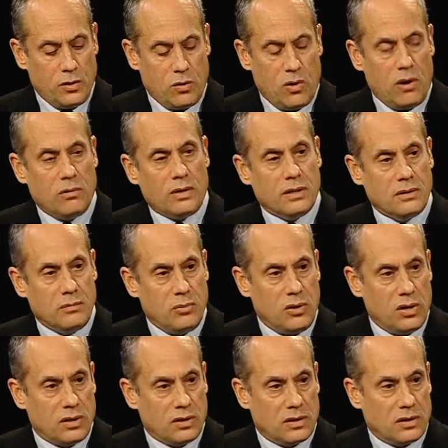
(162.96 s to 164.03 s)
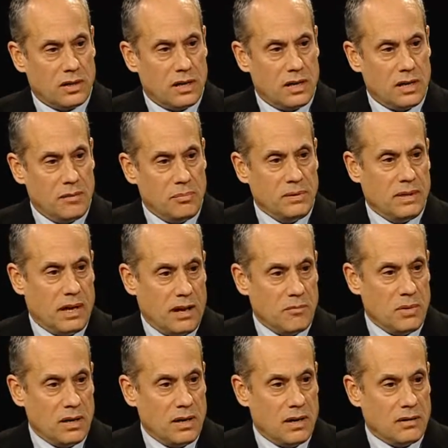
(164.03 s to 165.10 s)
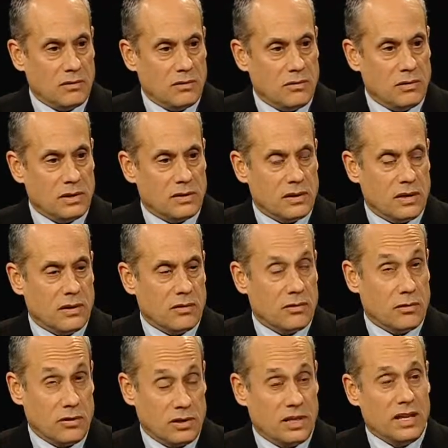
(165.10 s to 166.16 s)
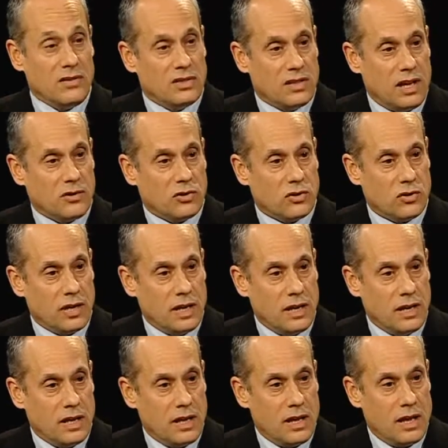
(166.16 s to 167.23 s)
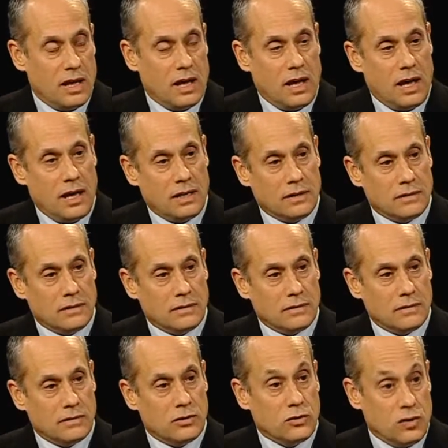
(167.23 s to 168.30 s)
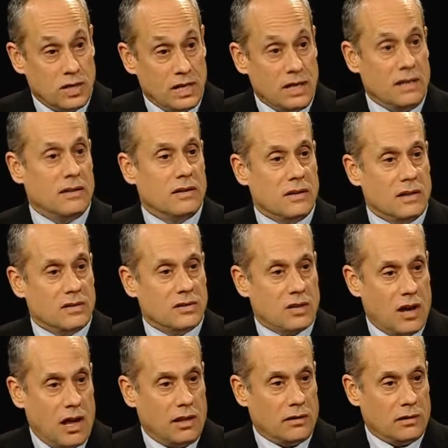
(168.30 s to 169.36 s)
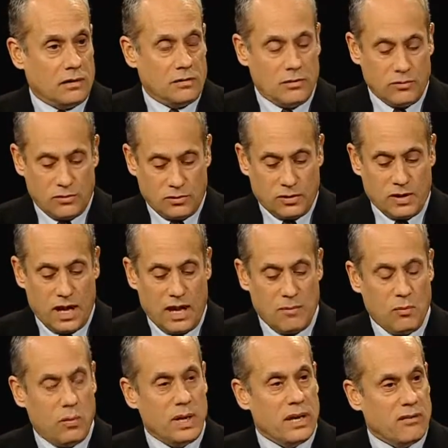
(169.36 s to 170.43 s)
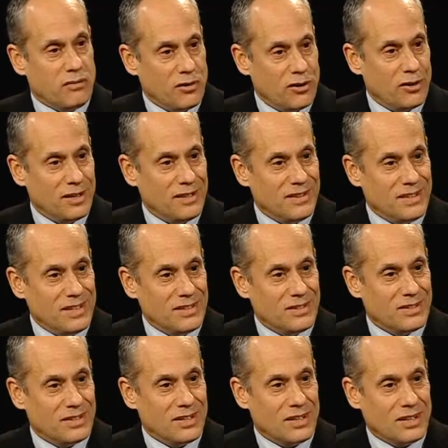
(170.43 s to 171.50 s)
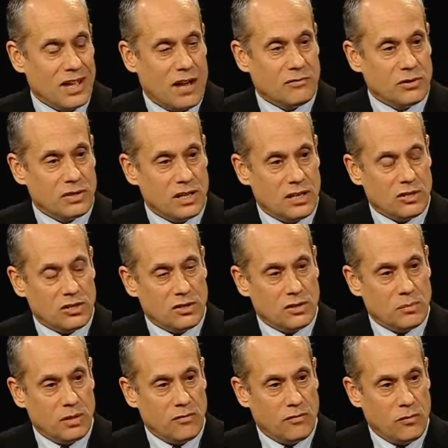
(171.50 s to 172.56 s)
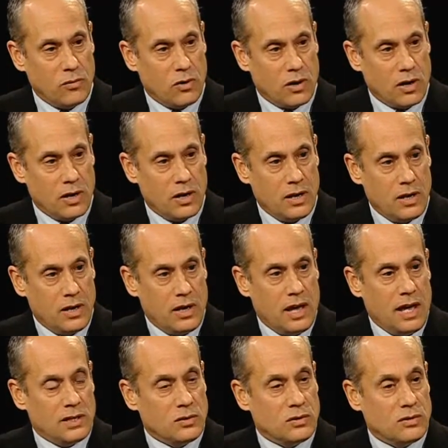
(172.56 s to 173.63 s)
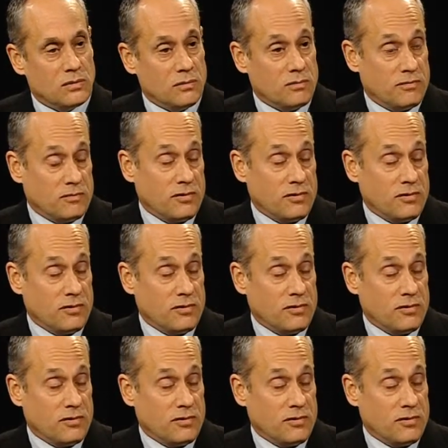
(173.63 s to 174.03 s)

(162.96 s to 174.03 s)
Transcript: you quote in the book Ibn Taymiyyah, who is a 13th century Sunni scholar whose name we have heard in these conversations before, as